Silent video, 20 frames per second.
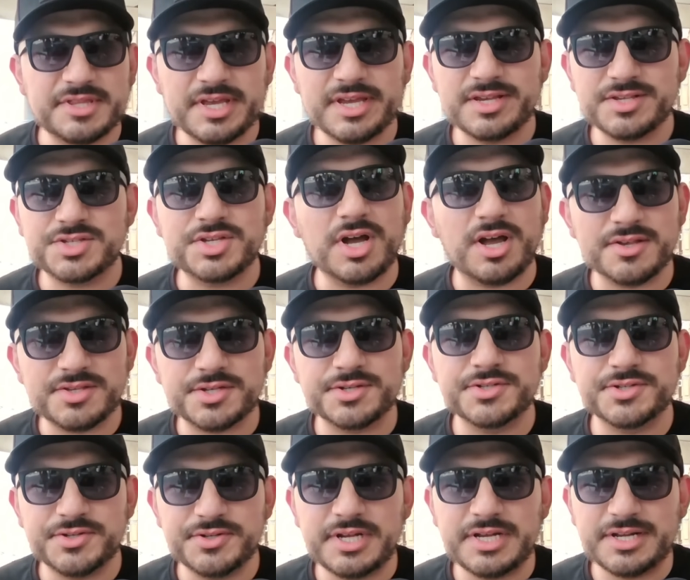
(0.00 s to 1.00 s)
But things
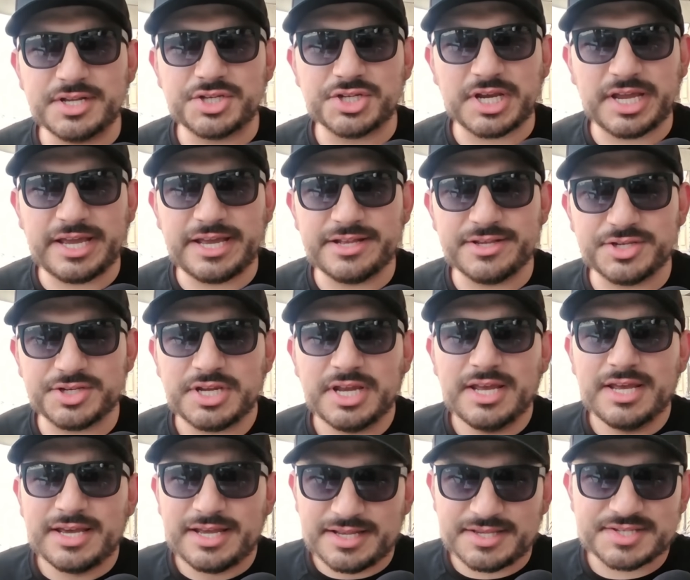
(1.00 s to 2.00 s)
also do need to
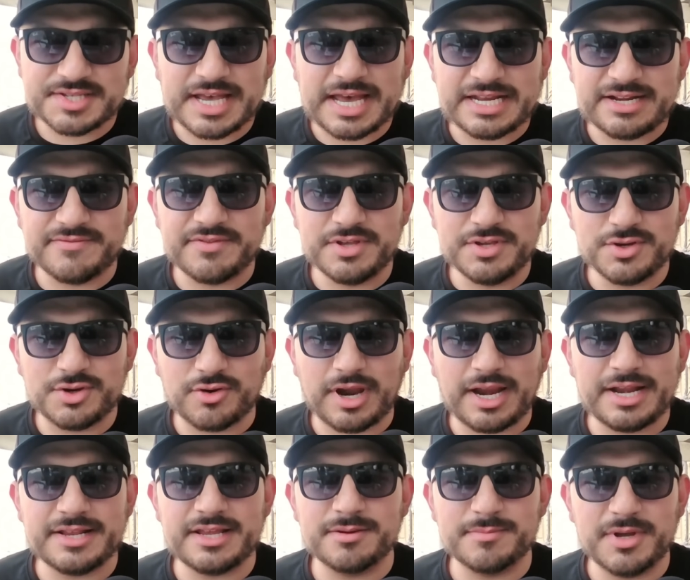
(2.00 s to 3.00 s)
change inside of the
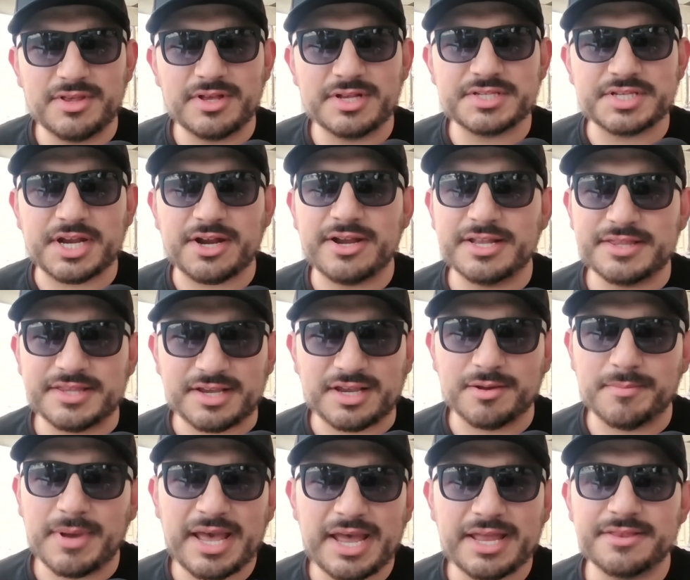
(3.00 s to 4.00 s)
Ukrainian military
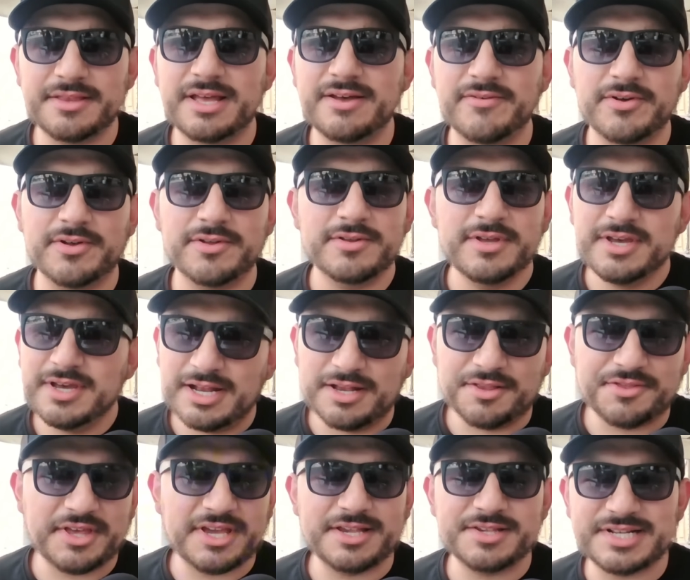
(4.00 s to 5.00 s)
at the command level,
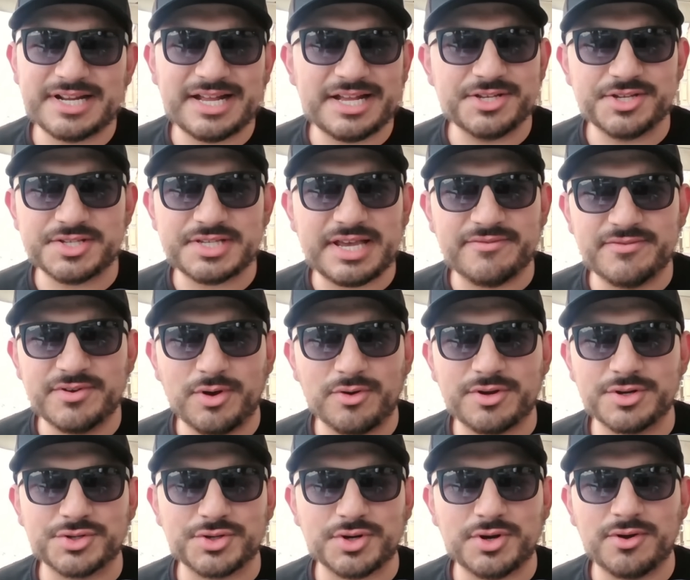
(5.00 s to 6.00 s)
and things that I just
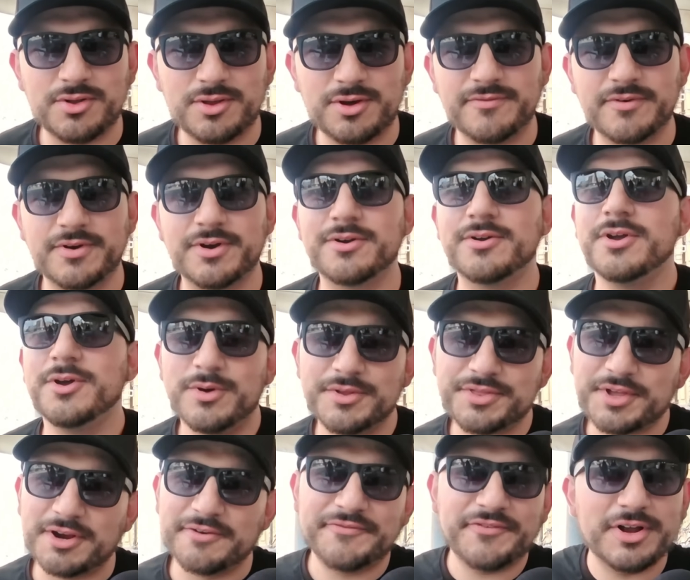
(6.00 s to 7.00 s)
have no control
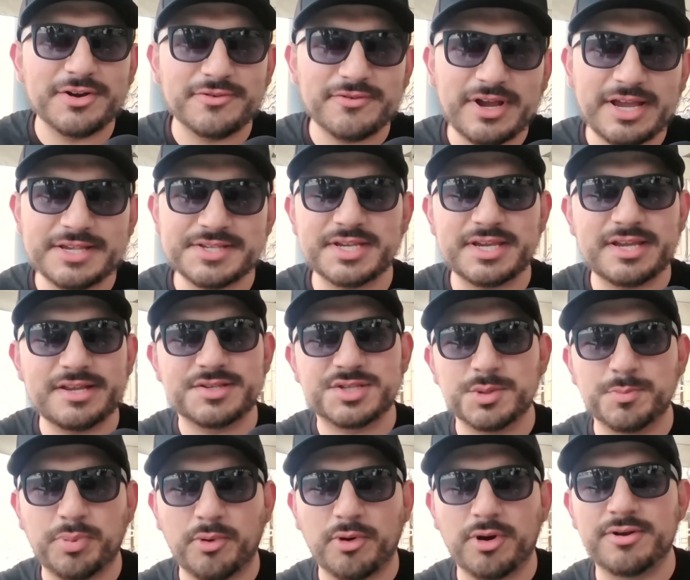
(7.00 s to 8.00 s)
over with our
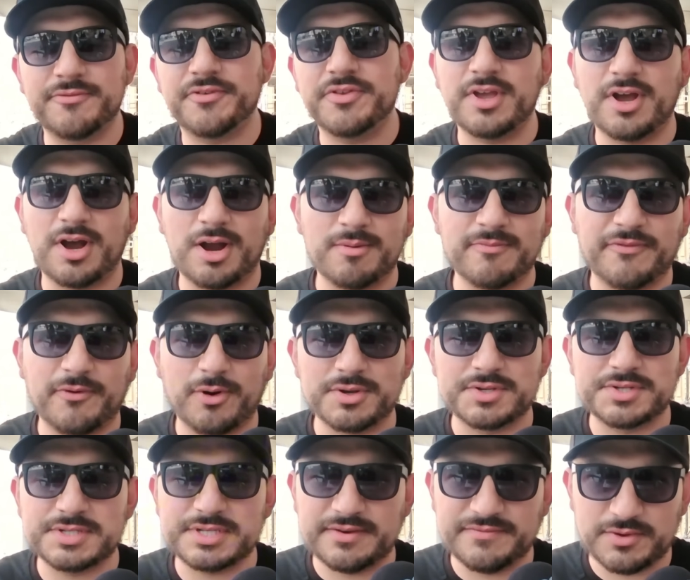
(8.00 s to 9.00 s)
fundraising and support for the
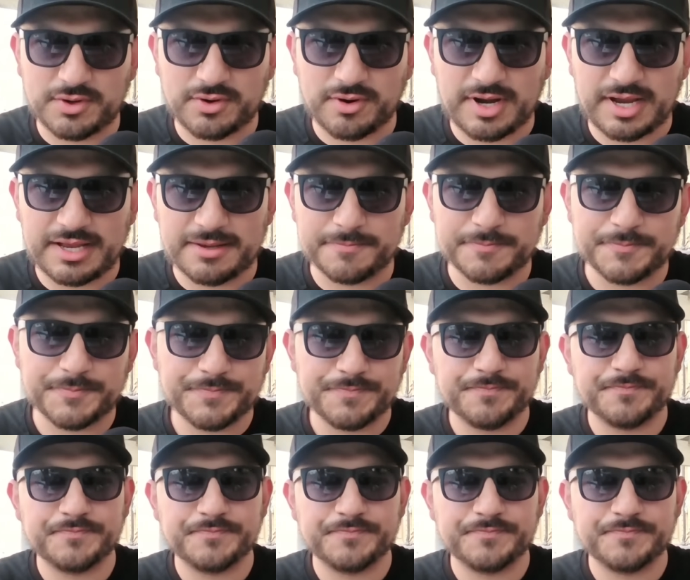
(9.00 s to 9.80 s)
armed forces of Ukraine.